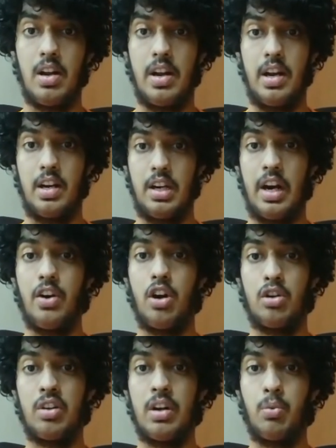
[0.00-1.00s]
and I try not
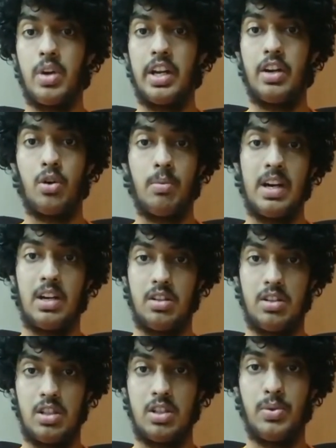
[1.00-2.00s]
to get worried no matter the
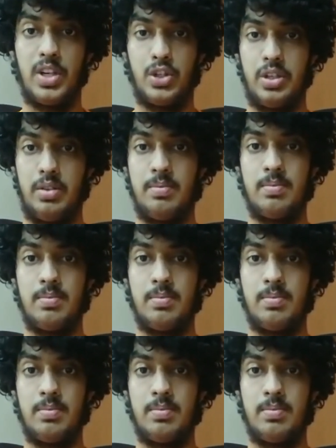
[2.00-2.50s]
situation.